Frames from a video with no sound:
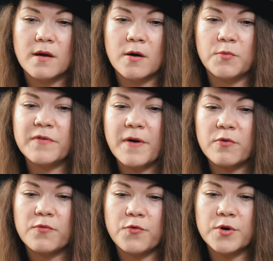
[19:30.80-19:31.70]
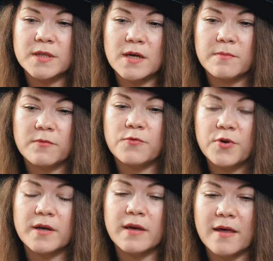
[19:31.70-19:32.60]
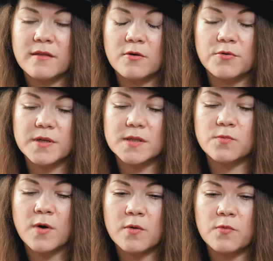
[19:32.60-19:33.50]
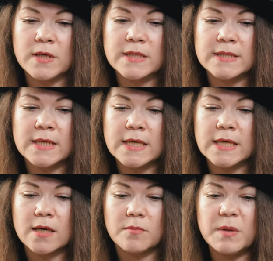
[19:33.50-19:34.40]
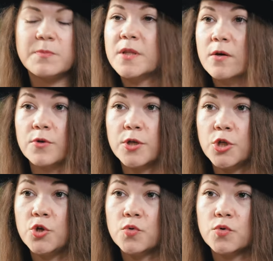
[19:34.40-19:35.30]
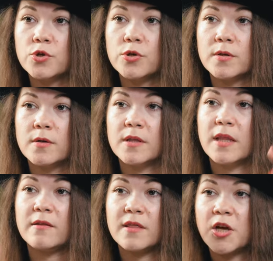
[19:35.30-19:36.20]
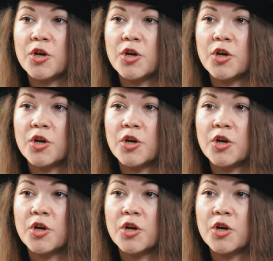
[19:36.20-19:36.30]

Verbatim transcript: uh, we found four type four categories. One was people that were new. They they